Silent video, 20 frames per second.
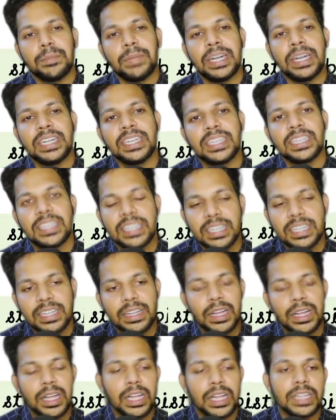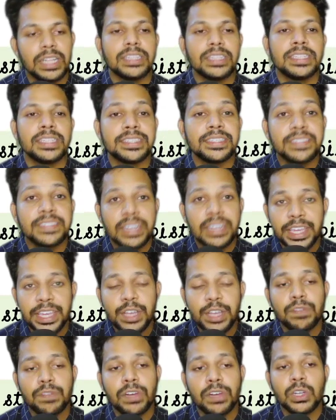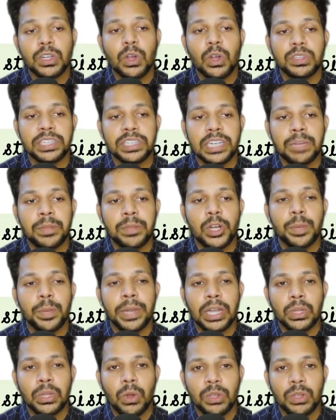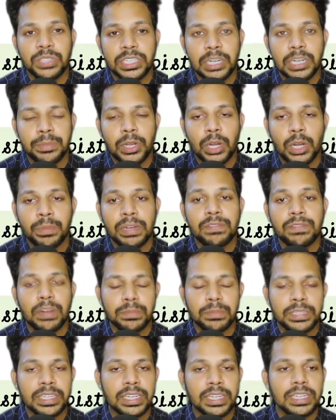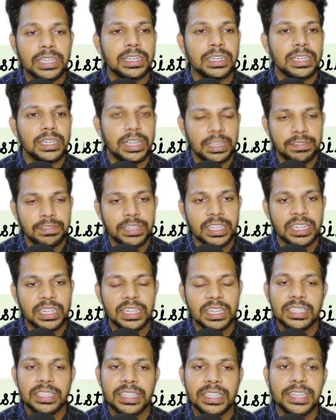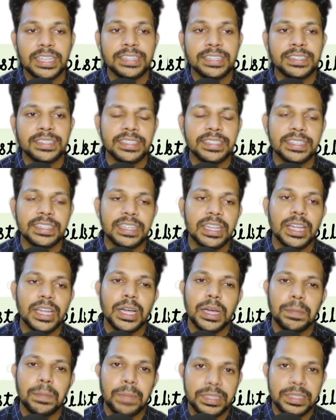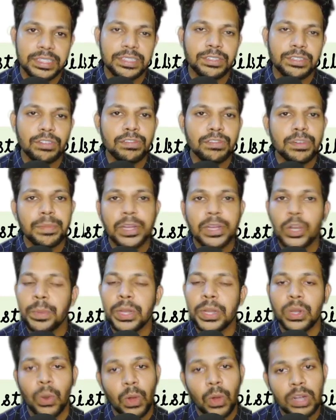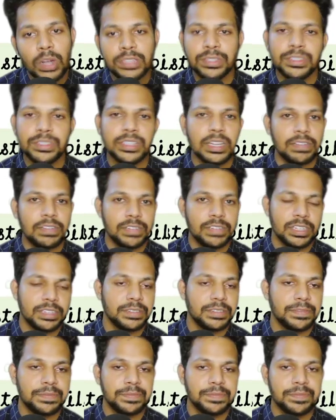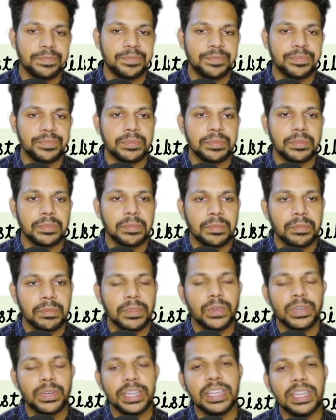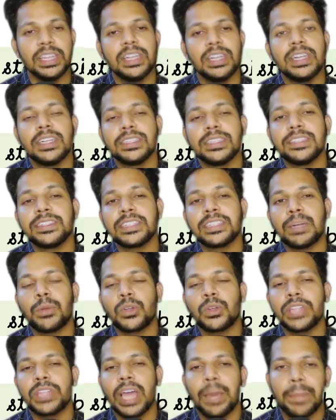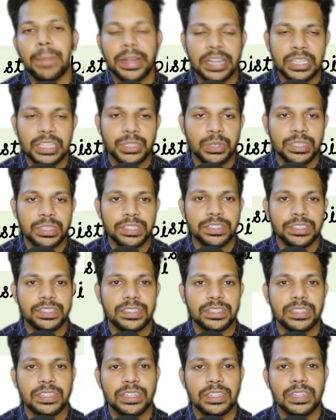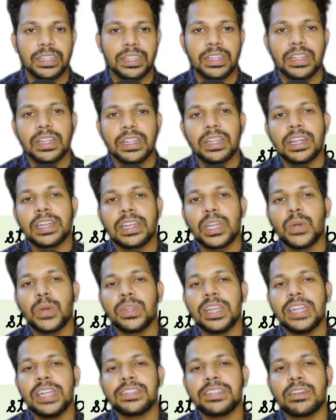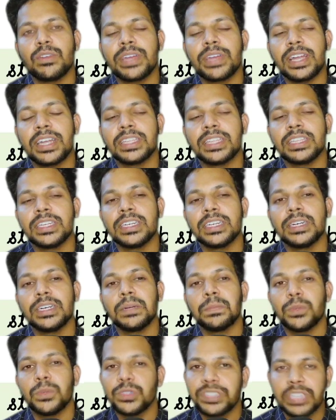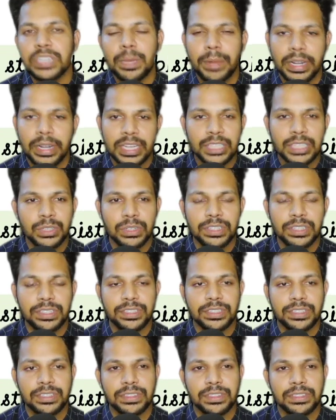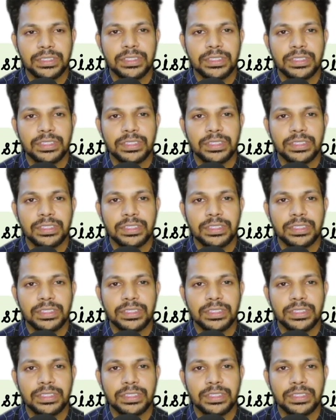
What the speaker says: But there is a leak of unconjugated bilirubin and conjugated bilirubin from the liver. There is presence of bilirubin also in the liver. Okay, this is about the hepatic jaundice. Now let's look at the post-hepatic jaundice.